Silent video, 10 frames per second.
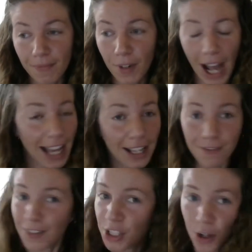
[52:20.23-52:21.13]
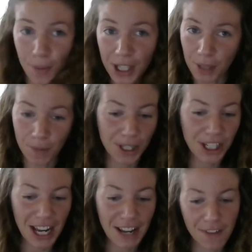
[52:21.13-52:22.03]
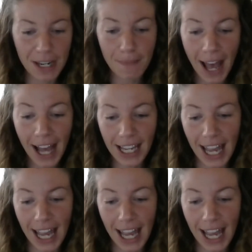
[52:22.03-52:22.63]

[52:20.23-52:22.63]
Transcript: I so much appreciate feedback,